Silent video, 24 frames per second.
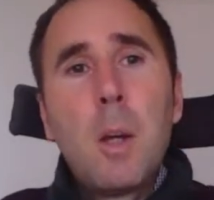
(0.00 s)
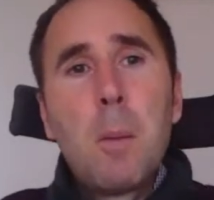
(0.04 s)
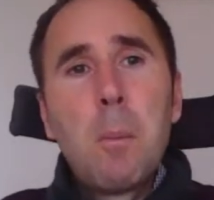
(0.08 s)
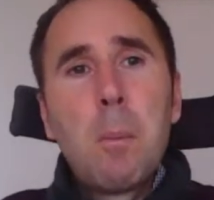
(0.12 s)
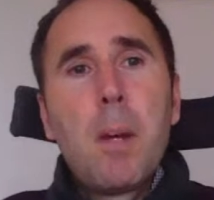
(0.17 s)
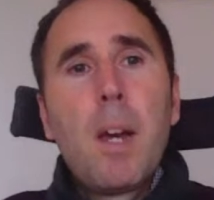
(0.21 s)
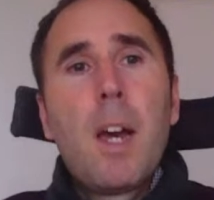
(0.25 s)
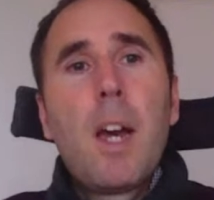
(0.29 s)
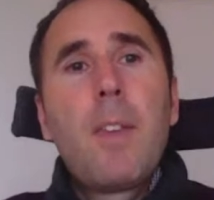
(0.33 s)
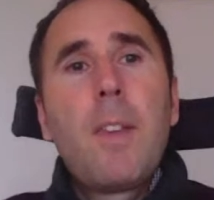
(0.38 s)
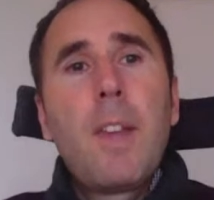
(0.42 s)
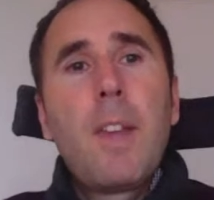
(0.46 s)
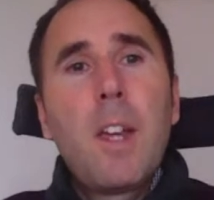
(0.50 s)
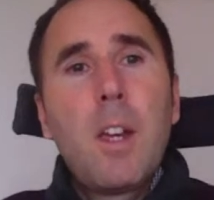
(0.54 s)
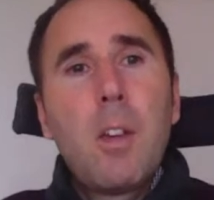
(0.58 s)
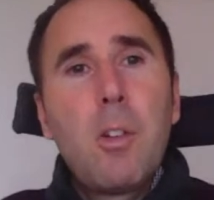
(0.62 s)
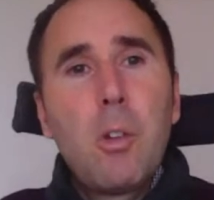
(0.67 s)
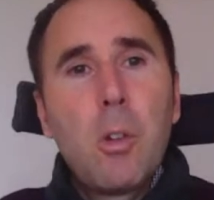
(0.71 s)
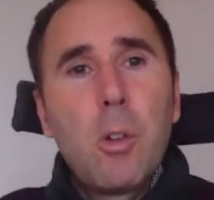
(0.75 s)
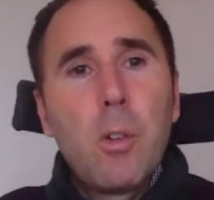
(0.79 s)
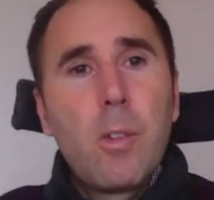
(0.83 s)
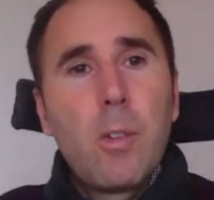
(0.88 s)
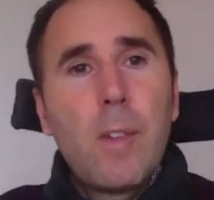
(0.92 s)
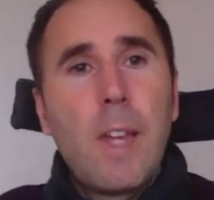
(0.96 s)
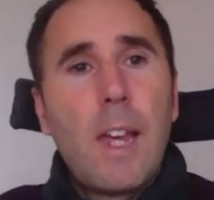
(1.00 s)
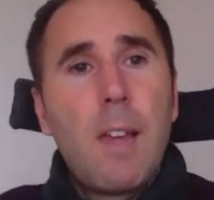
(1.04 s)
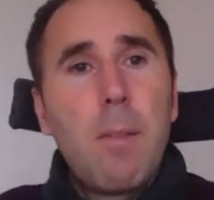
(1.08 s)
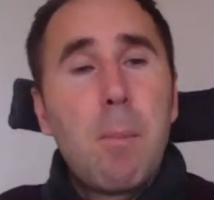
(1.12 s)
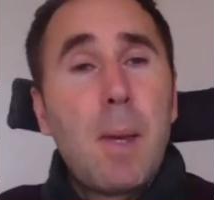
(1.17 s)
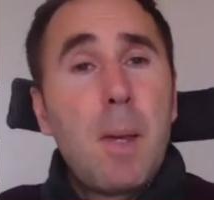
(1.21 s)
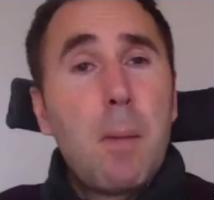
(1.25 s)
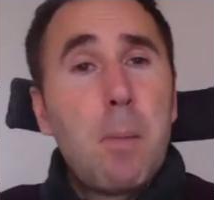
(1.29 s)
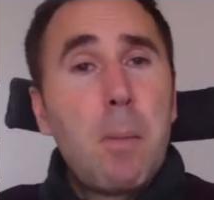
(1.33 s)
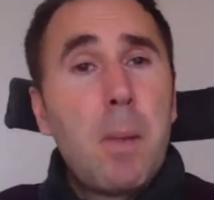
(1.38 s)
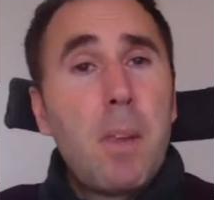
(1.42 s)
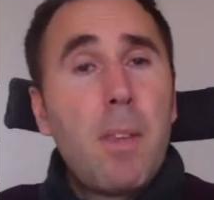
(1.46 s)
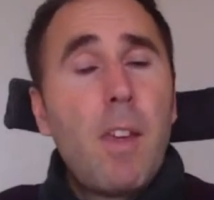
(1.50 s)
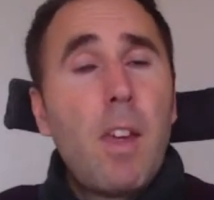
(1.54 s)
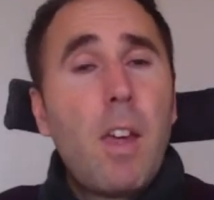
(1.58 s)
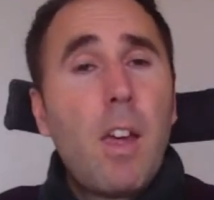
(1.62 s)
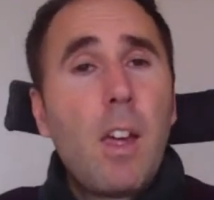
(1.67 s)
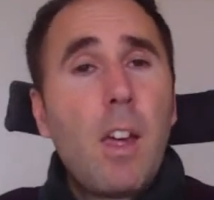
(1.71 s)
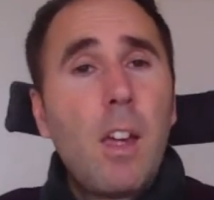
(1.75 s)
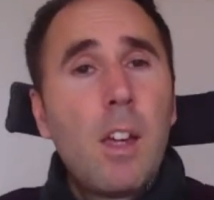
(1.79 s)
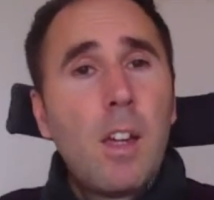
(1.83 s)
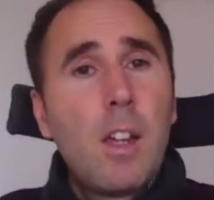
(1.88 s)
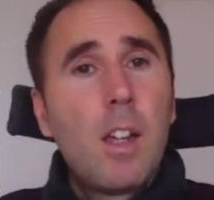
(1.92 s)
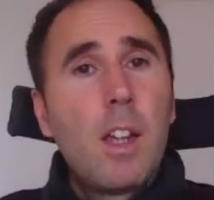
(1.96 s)
But I think, as you're saying, maybe
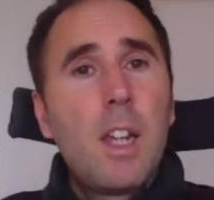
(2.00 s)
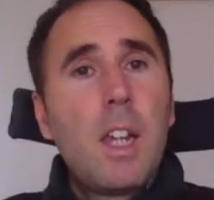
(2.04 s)
that,